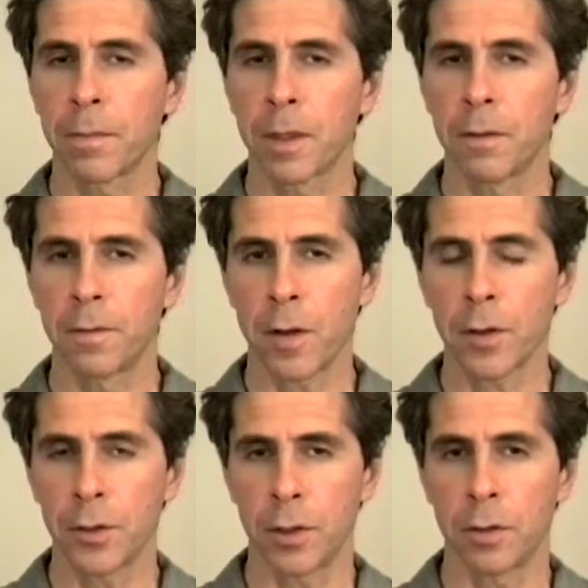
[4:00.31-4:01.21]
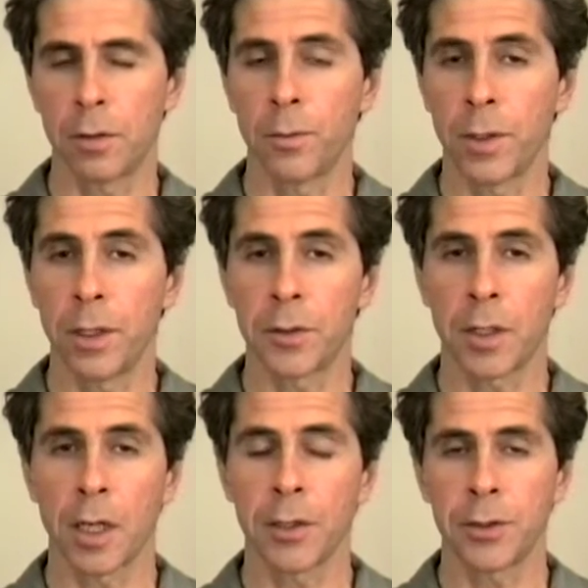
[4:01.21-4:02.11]
function, the witness
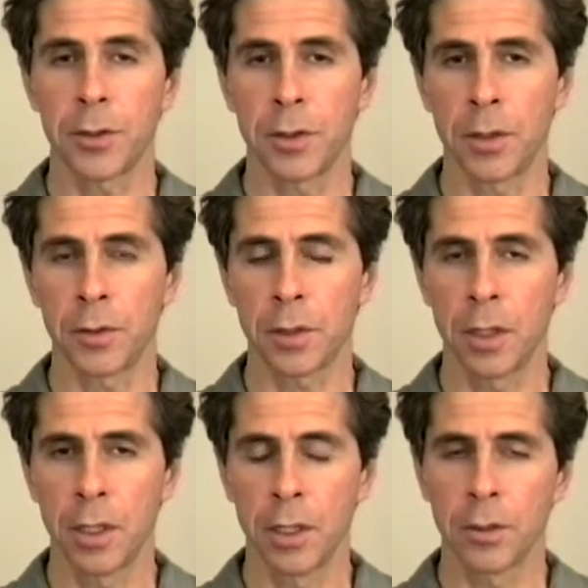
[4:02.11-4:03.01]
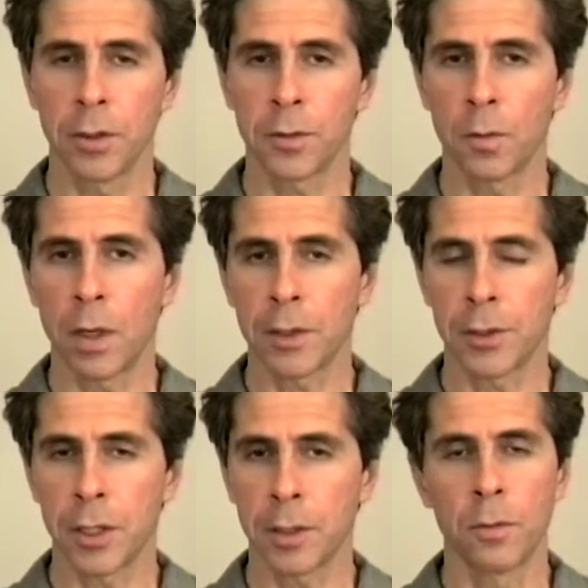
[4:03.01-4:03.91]
consciousness, just
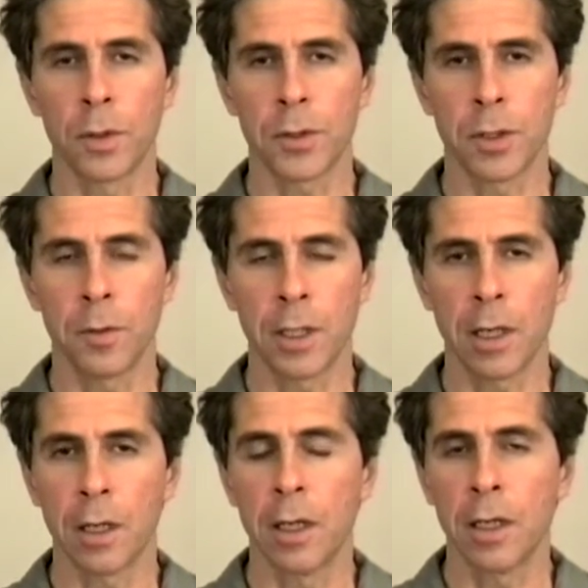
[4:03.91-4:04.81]
watching what's going on.